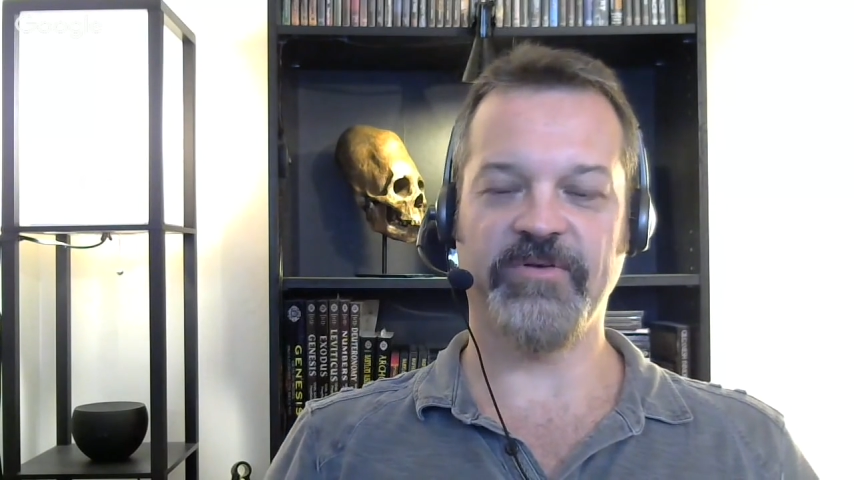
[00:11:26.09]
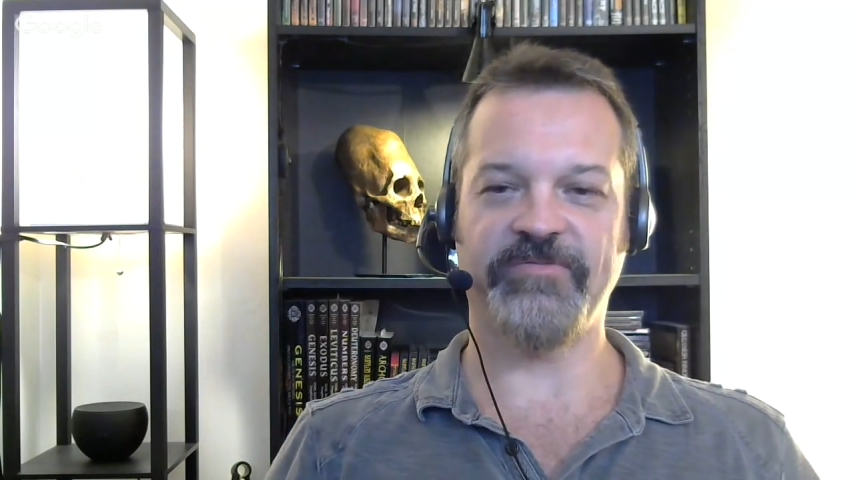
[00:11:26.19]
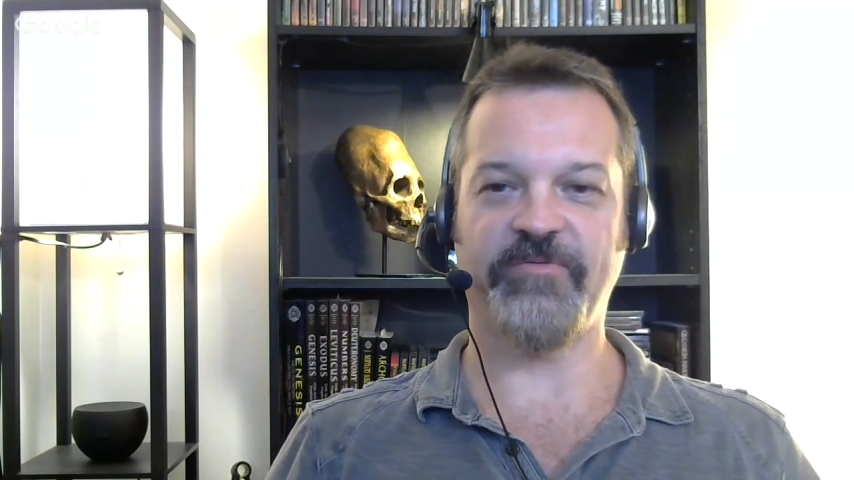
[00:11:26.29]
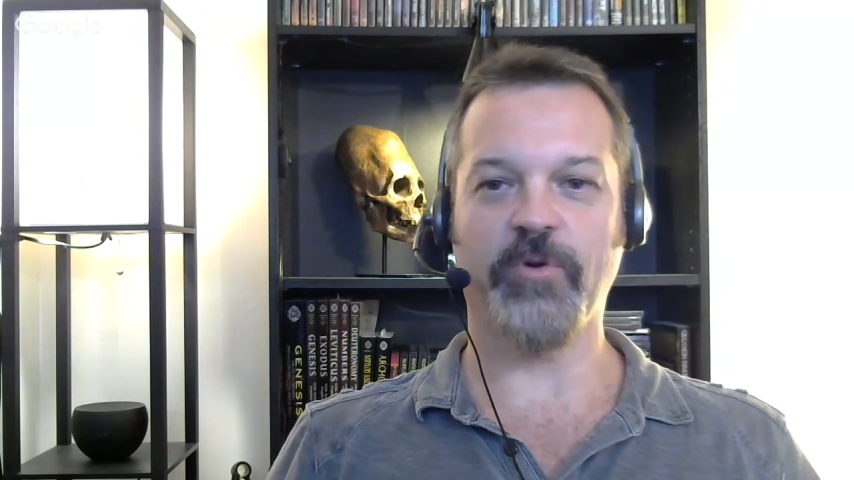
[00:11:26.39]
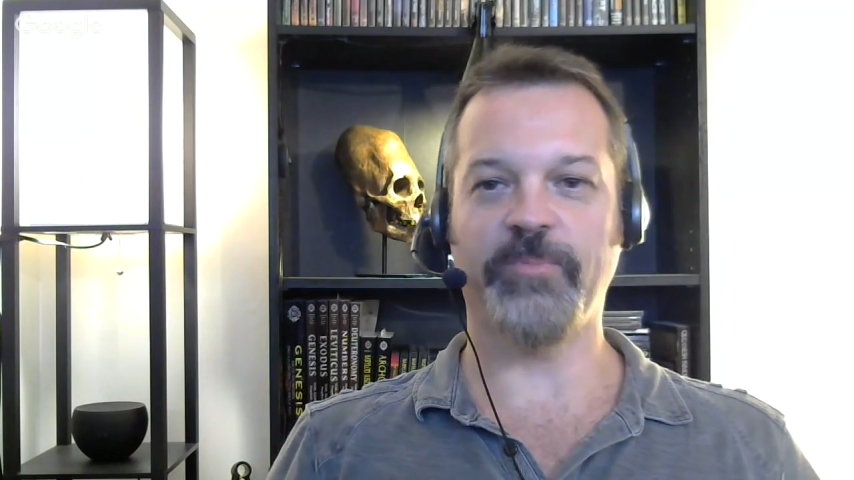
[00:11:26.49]

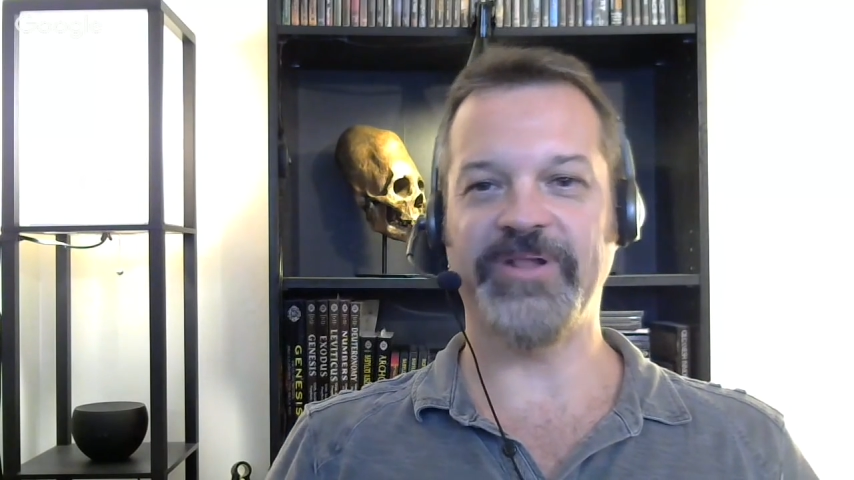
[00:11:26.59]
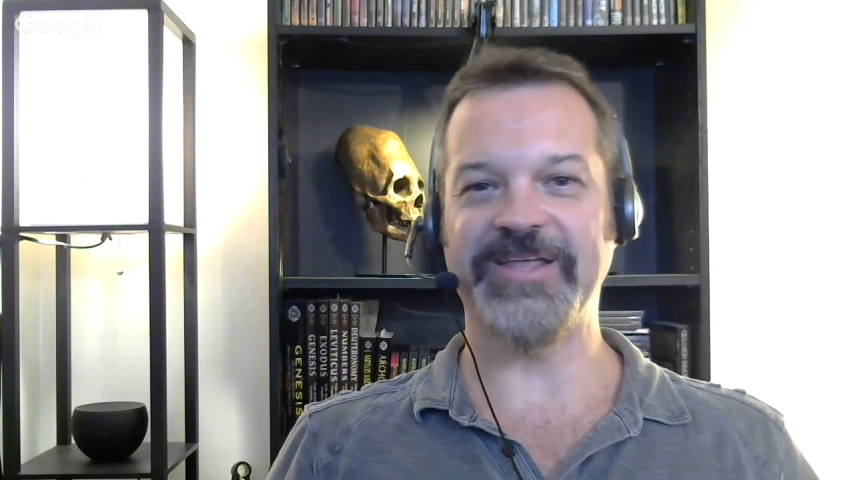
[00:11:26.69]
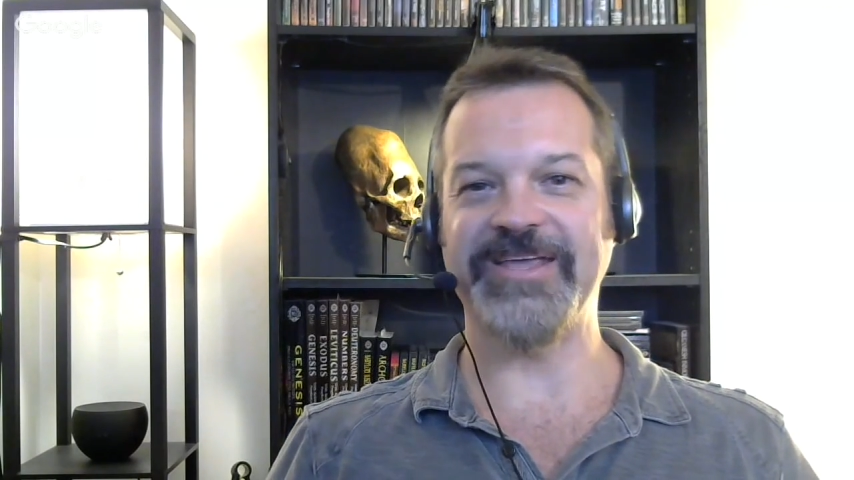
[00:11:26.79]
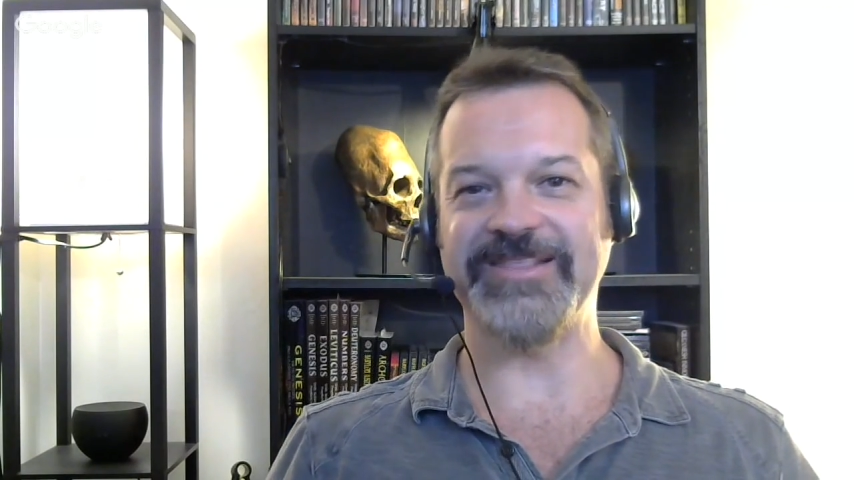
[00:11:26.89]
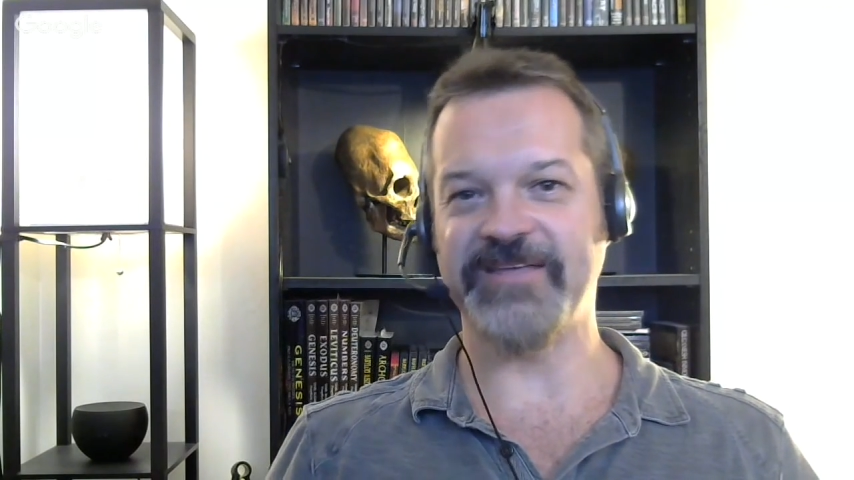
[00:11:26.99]

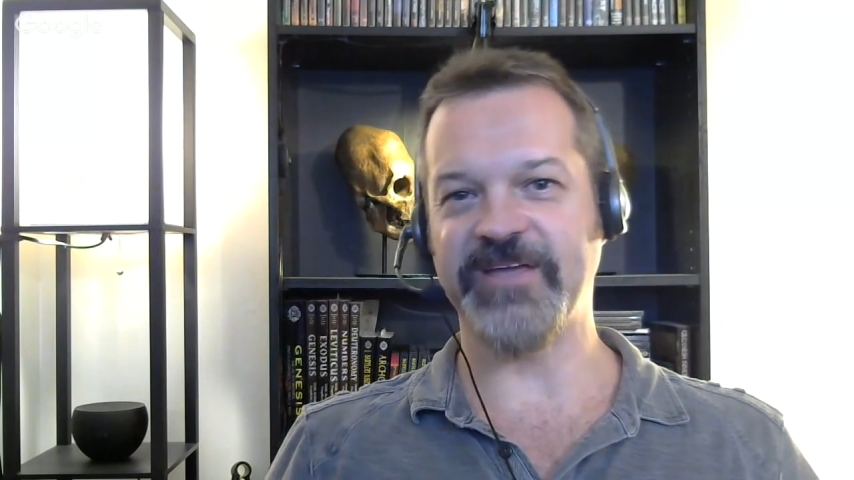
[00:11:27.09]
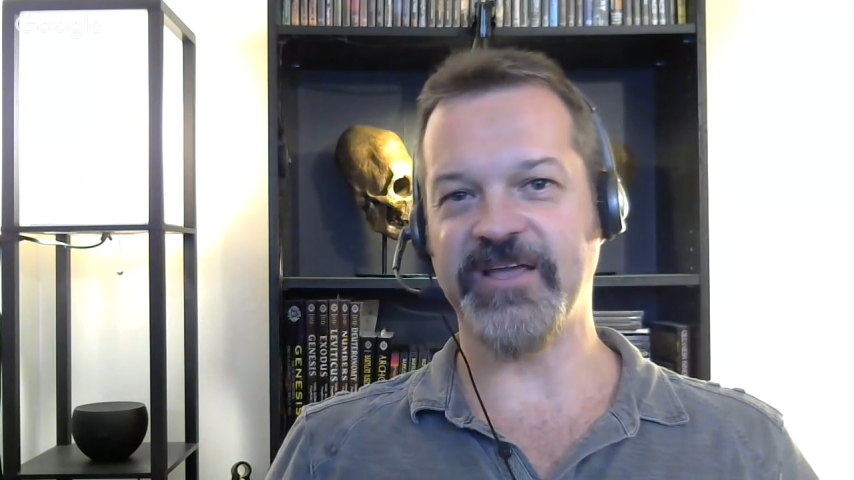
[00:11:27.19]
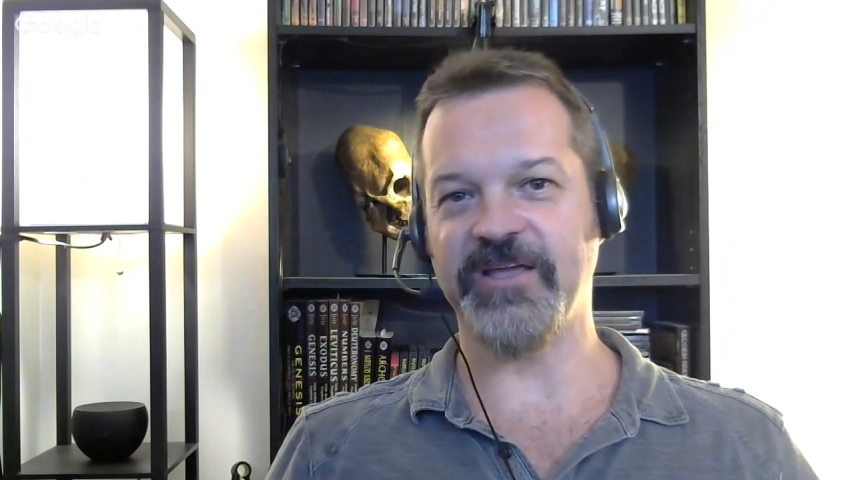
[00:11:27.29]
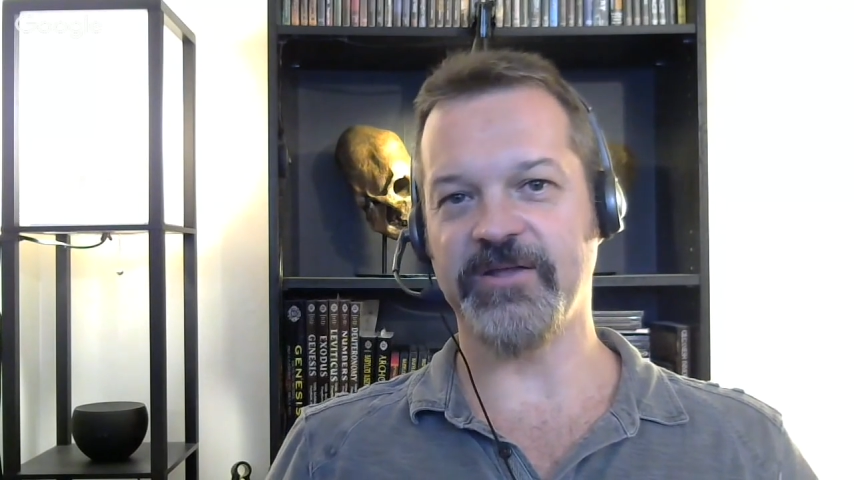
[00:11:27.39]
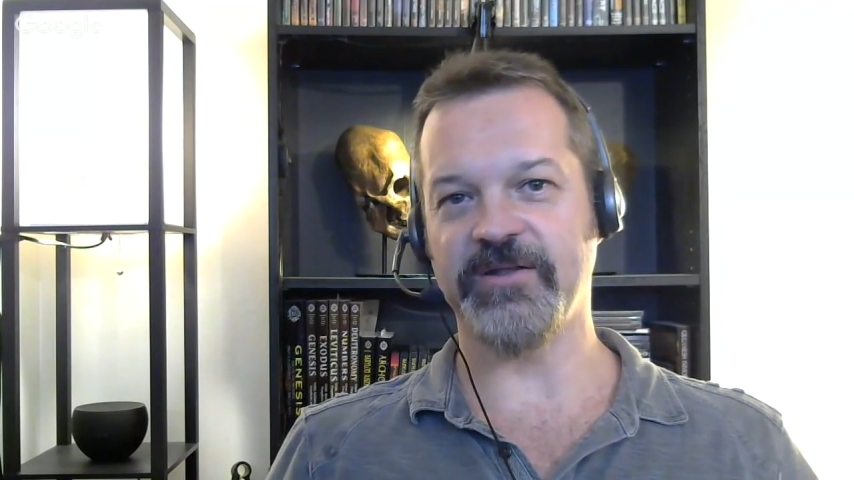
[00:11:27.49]
formerly
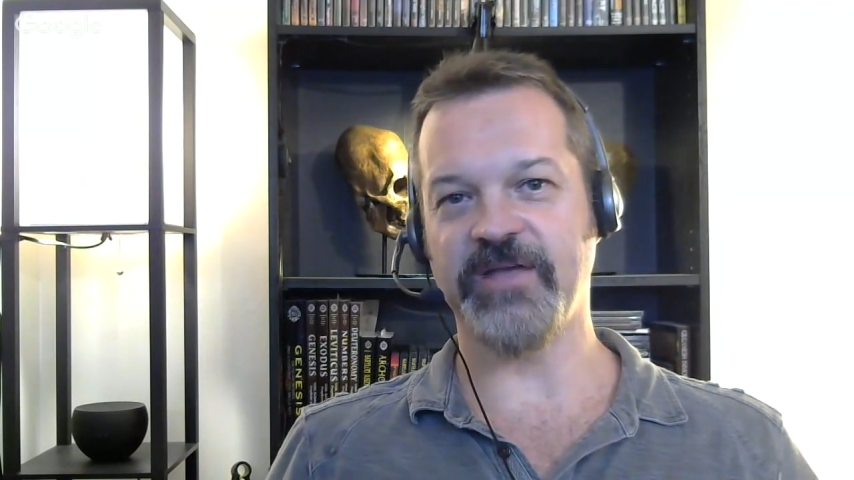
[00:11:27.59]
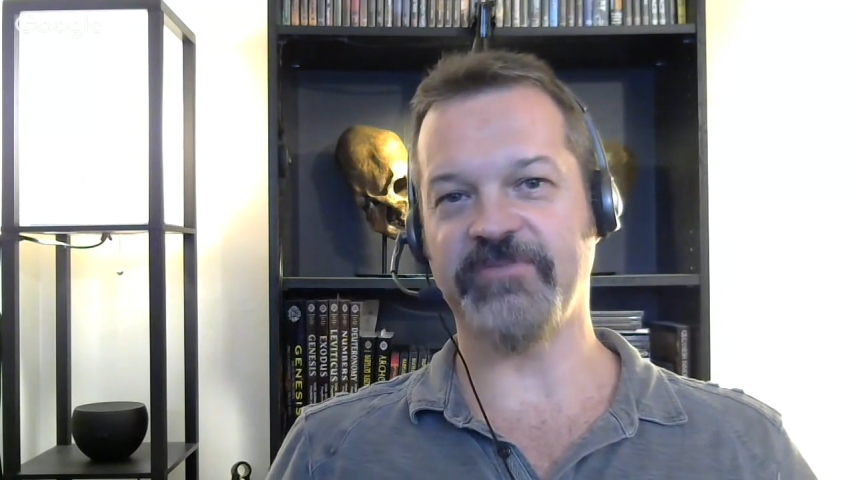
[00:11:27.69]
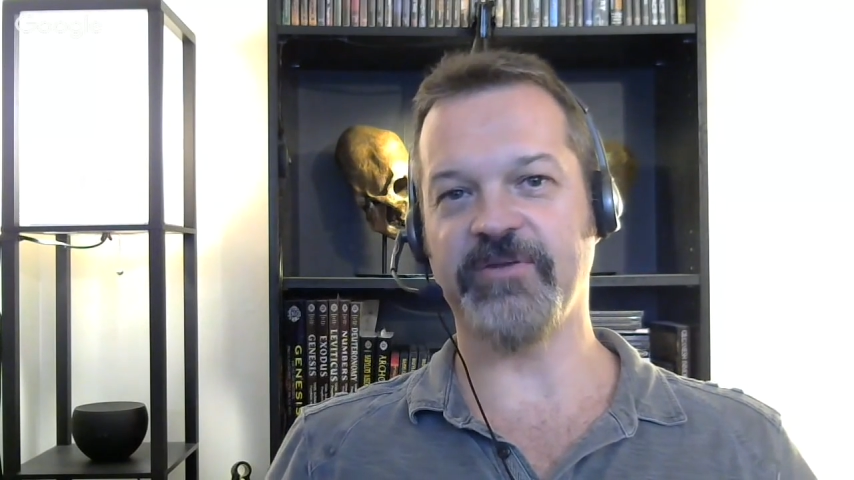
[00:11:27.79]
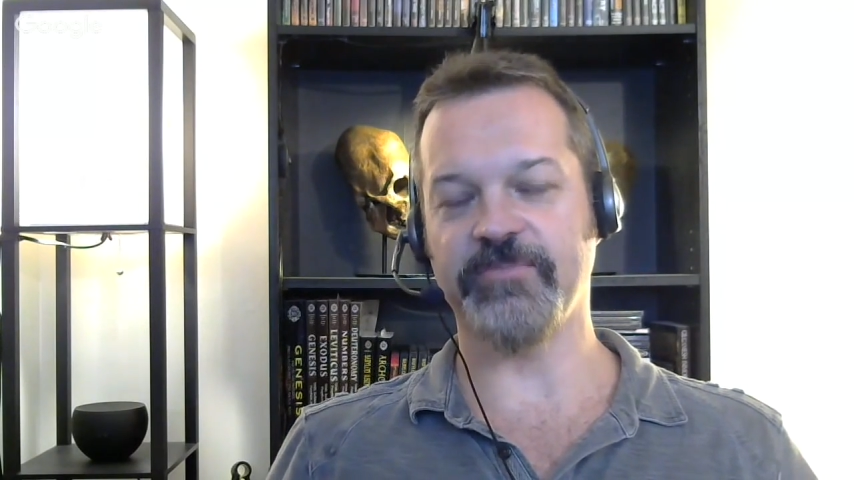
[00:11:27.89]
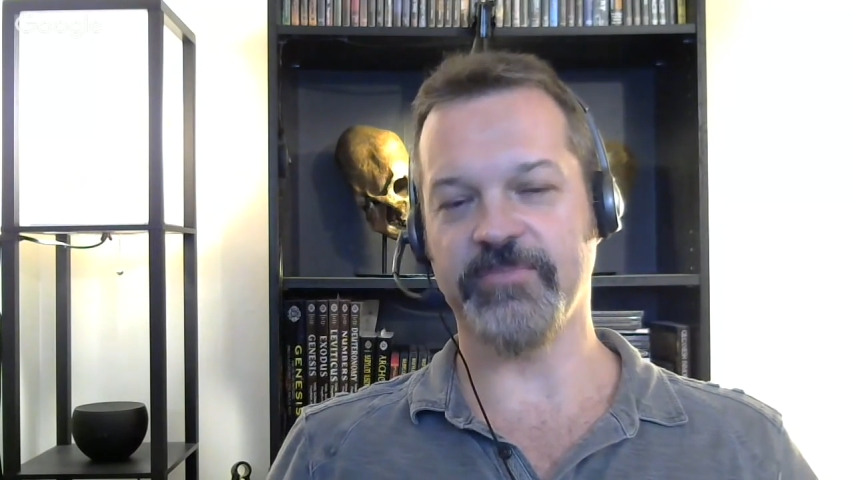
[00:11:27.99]
living
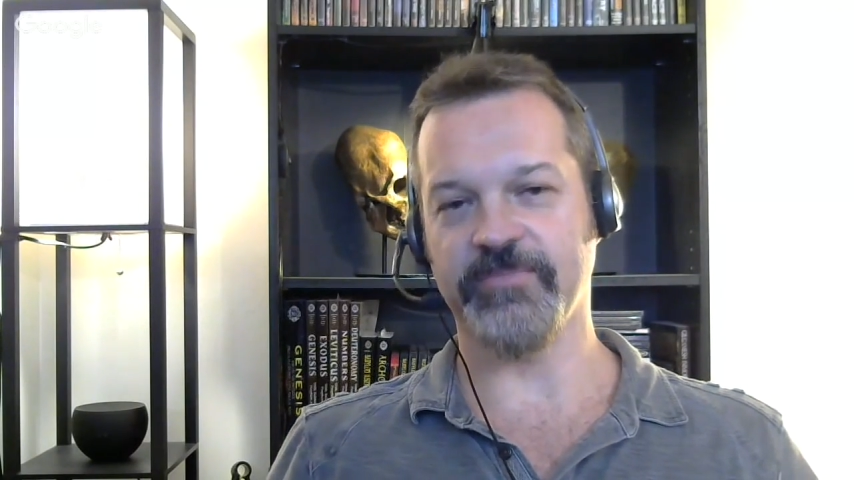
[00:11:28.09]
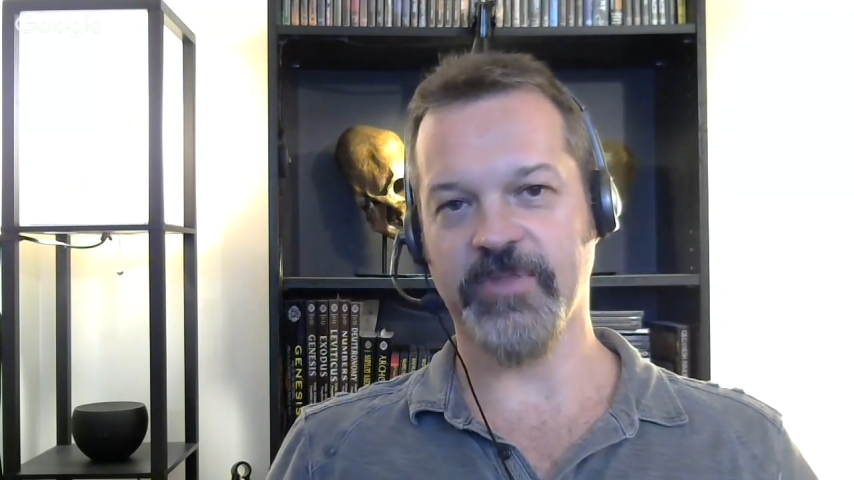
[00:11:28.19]
Nephilim,